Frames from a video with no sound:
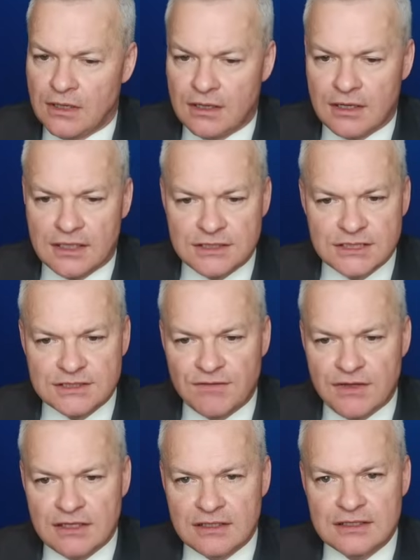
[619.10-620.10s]
I just
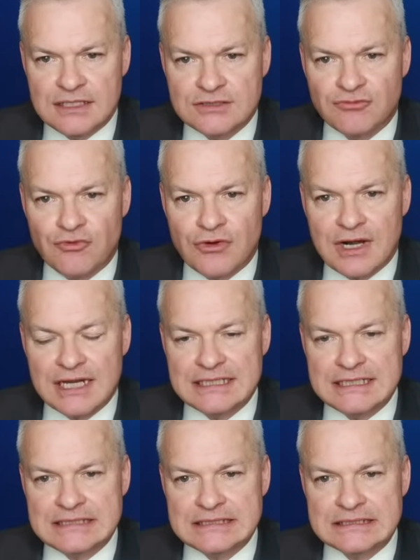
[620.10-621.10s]
feel that this rack
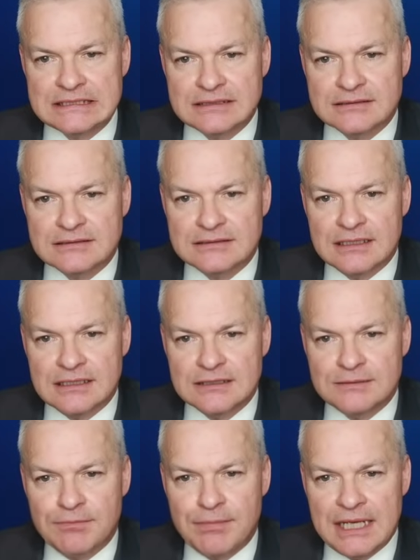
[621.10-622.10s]
is
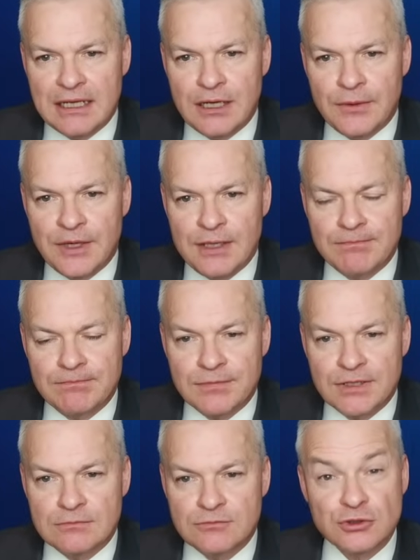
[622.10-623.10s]
bingo-y,
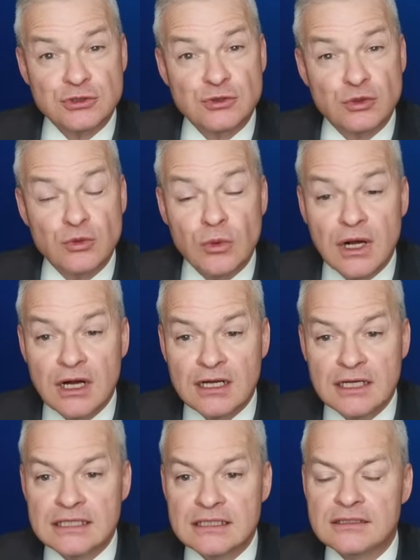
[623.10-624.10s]
but I'm not sure
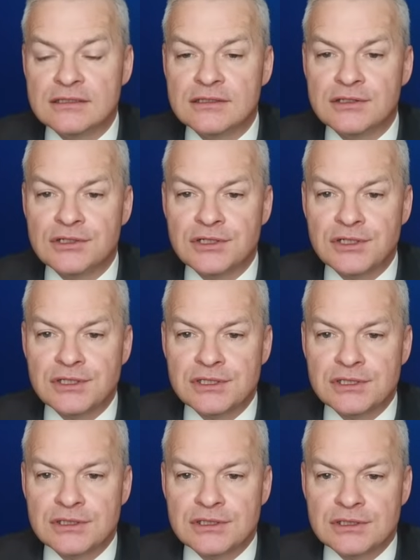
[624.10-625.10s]
why.
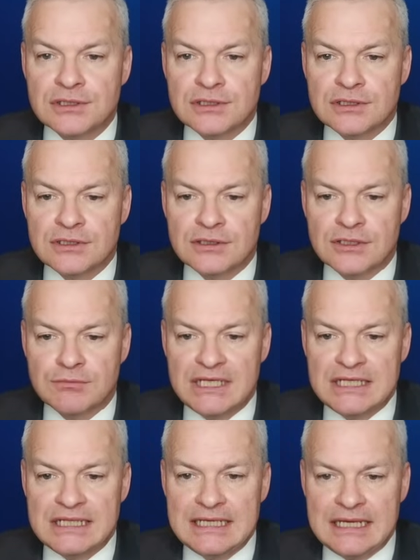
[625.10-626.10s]
Could it
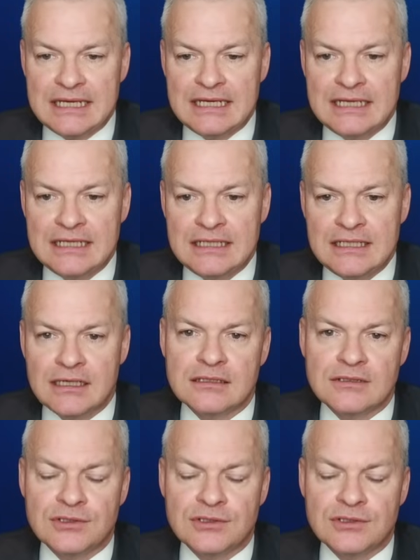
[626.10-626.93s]
be the E?